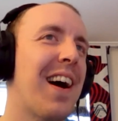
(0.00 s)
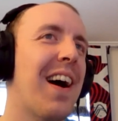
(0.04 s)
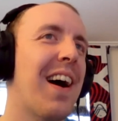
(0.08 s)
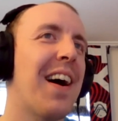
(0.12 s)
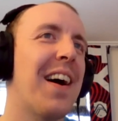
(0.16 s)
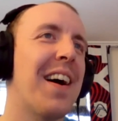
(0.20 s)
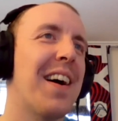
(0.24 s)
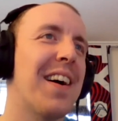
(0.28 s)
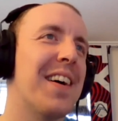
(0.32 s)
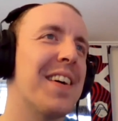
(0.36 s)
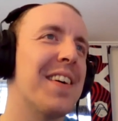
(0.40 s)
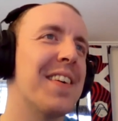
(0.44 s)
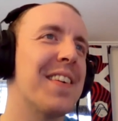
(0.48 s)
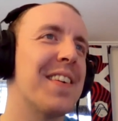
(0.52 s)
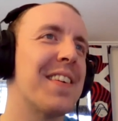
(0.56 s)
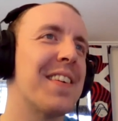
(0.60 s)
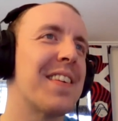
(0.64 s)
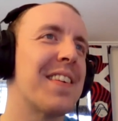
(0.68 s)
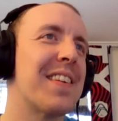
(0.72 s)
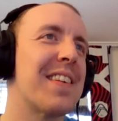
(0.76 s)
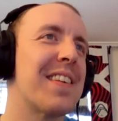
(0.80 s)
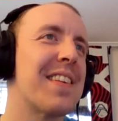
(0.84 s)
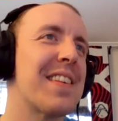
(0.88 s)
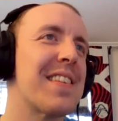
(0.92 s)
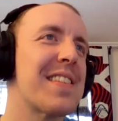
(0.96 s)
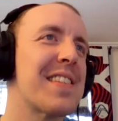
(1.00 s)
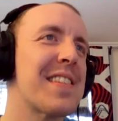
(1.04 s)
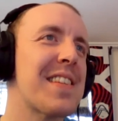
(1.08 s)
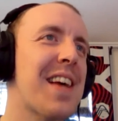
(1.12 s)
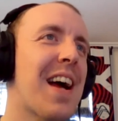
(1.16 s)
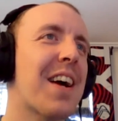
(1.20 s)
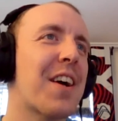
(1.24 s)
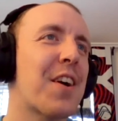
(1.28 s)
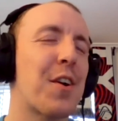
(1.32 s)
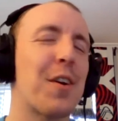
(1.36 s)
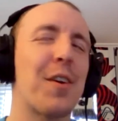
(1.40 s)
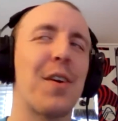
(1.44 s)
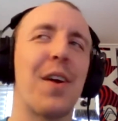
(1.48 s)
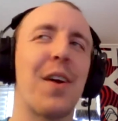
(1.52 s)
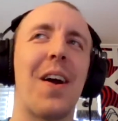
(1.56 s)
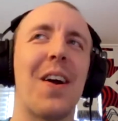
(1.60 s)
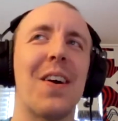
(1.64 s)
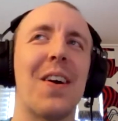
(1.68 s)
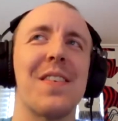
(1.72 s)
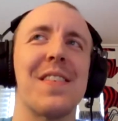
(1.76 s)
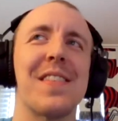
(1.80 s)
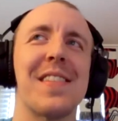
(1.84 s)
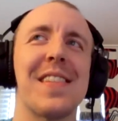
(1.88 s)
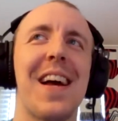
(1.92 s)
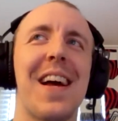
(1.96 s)
uh soccer
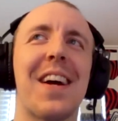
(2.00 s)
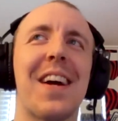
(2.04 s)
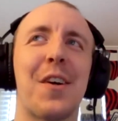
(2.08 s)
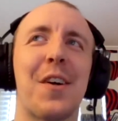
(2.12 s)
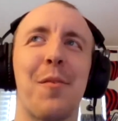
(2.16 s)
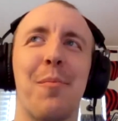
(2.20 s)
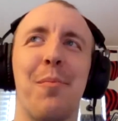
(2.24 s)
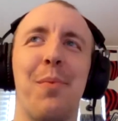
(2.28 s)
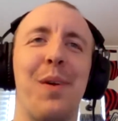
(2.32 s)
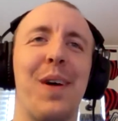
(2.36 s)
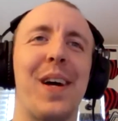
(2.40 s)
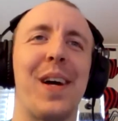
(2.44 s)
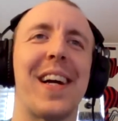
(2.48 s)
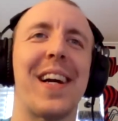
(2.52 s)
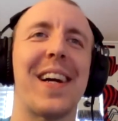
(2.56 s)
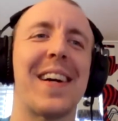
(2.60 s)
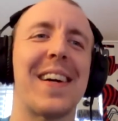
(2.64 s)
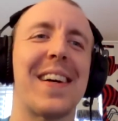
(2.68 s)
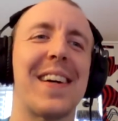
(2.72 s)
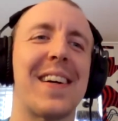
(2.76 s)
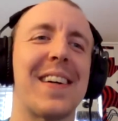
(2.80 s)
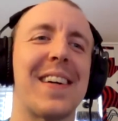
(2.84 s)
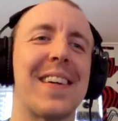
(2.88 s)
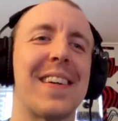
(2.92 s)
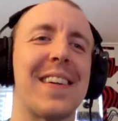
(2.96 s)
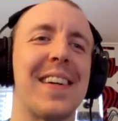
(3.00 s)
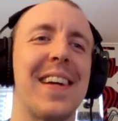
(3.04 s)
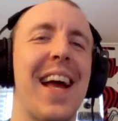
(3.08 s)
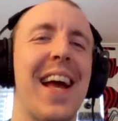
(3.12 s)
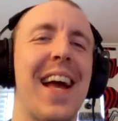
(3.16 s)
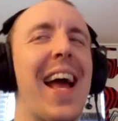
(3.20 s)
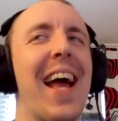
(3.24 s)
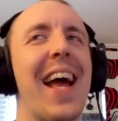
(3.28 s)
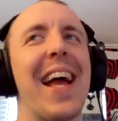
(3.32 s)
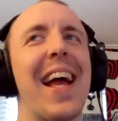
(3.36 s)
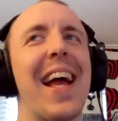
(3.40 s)
or soccer player yeah you